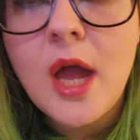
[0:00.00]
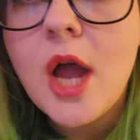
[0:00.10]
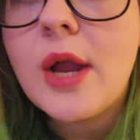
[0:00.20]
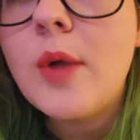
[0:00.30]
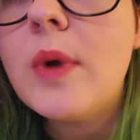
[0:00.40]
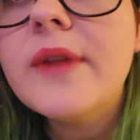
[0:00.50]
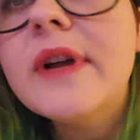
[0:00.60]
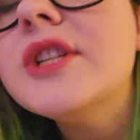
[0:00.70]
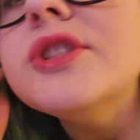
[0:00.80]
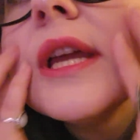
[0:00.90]
Okay, what if
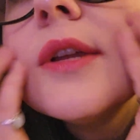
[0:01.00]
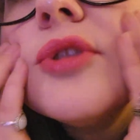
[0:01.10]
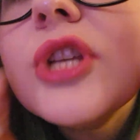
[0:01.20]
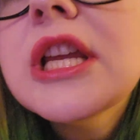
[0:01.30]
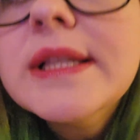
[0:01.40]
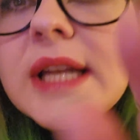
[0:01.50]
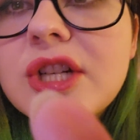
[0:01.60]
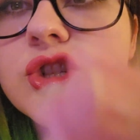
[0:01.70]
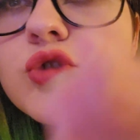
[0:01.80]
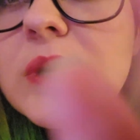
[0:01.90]
I just take your cheeks and I
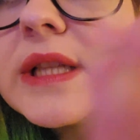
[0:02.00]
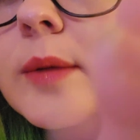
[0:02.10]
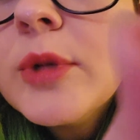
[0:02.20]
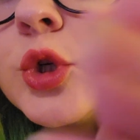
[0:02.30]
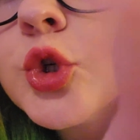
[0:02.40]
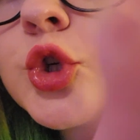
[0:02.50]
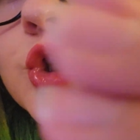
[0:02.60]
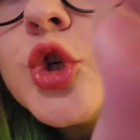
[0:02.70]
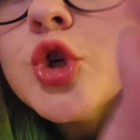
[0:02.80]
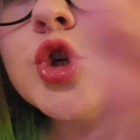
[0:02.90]
just squeeze them?
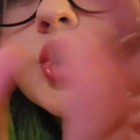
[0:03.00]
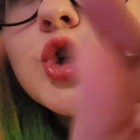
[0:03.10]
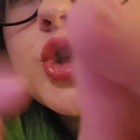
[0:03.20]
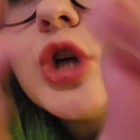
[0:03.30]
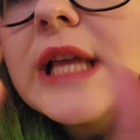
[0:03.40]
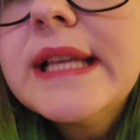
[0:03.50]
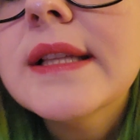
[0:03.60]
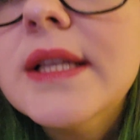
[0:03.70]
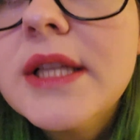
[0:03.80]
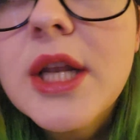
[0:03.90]
Is that
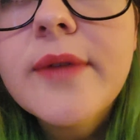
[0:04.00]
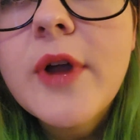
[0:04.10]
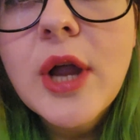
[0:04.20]
sensitive?